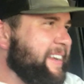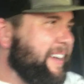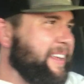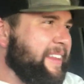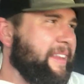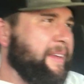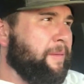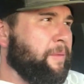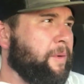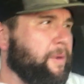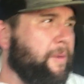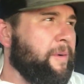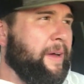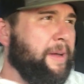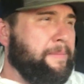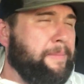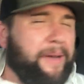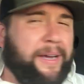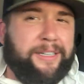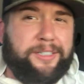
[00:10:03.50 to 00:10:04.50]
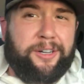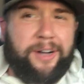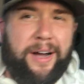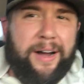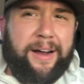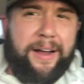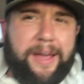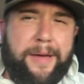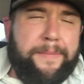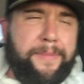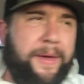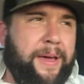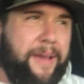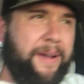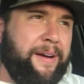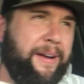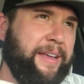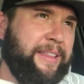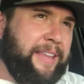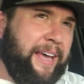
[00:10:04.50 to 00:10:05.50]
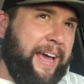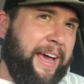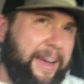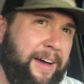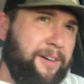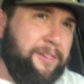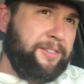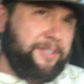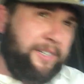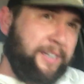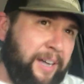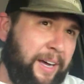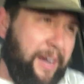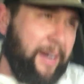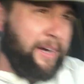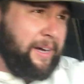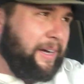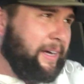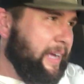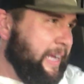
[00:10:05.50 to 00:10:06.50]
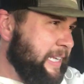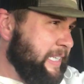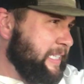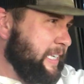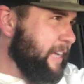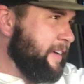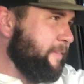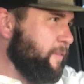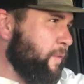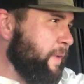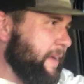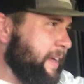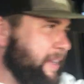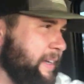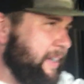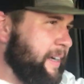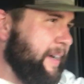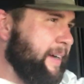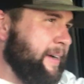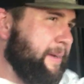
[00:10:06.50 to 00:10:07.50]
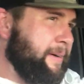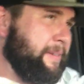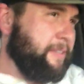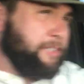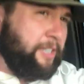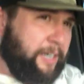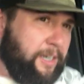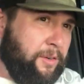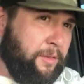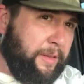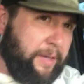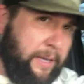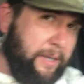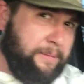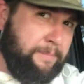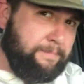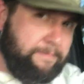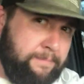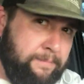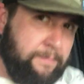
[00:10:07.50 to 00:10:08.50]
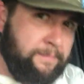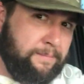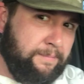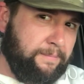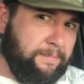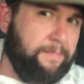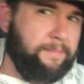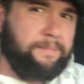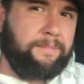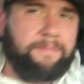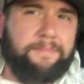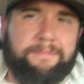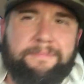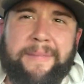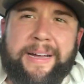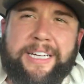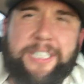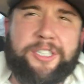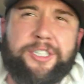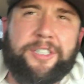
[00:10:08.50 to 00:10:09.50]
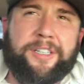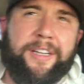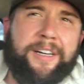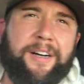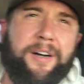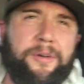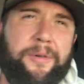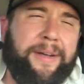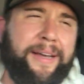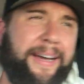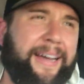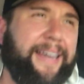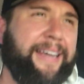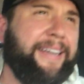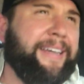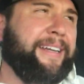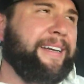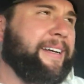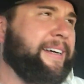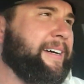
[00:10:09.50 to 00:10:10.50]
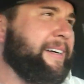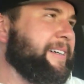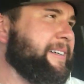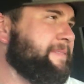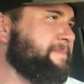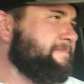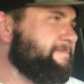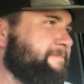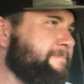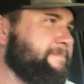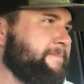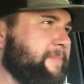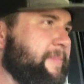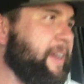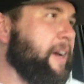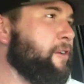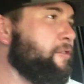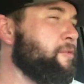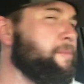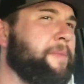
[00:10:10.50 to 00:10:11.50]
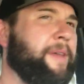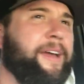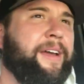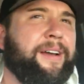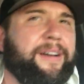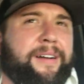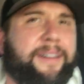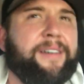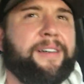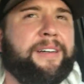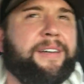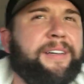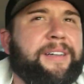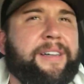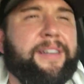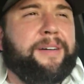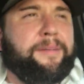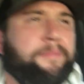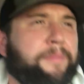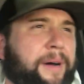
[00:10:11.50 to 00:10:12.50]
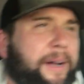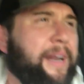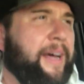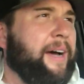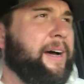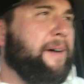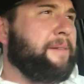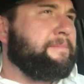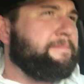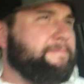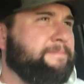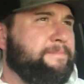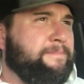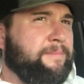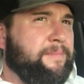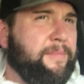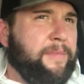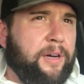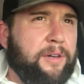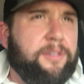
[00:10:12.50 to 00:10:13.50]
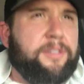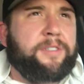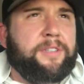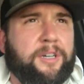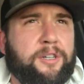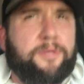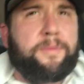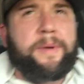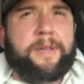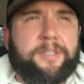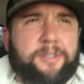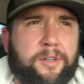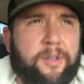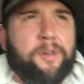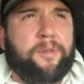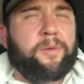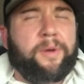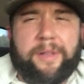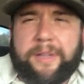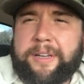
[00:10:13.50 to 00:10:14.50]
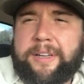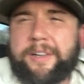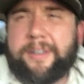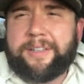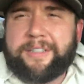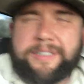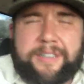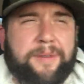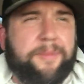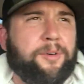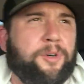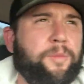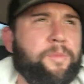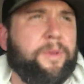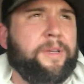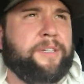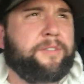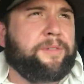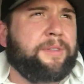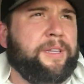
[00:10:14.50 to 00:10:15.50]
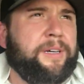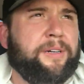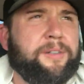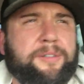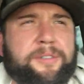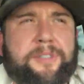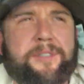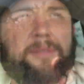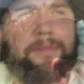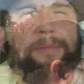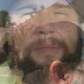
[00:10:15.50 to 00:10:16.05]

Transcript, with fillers: and then we're gonna head back to our apiary at the house and see if we can check on them, make sure they're okay, and go from there. But those bees are doing really good, so I'm real pleased with those.